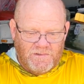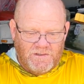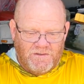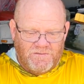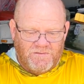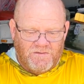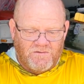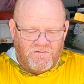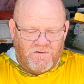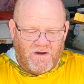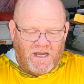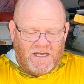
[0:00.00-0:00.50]

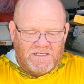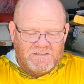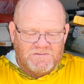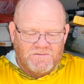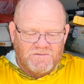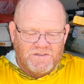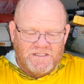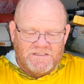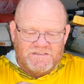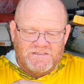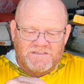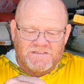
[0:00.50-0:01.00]
the grass will
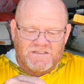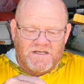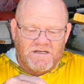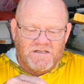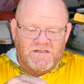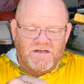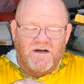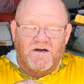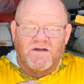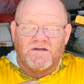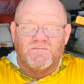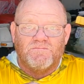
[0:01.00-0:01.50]
get
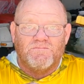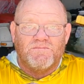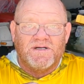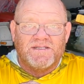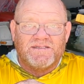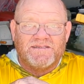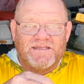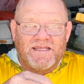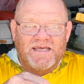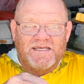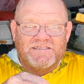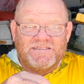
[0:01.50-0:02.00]
stuck on them,
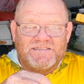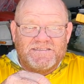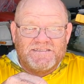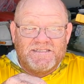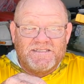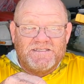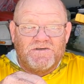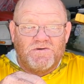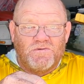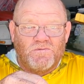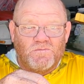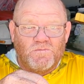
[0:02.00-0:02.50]
but they
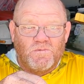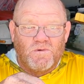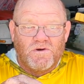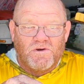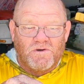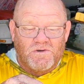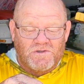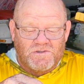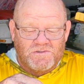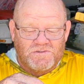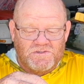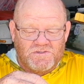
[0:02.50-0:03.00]
still
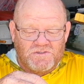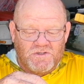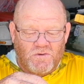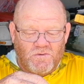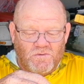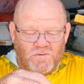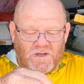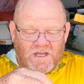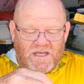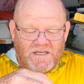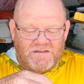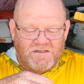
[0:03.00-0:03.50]
work.
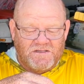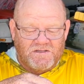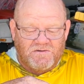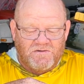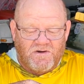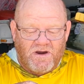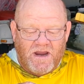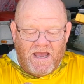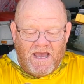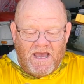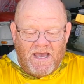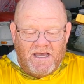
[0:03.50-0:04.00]
Don't let the
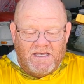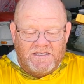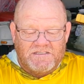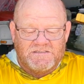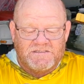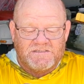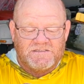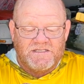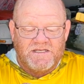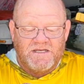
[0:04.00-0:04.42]
grass